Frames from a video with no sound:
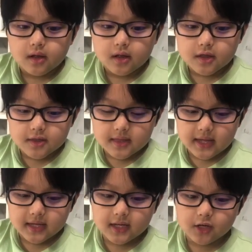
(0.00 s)

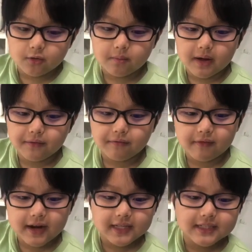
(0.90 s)
Thank you, my
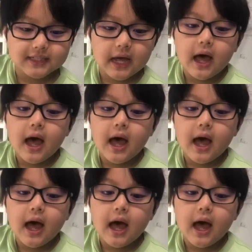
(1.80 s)
friend.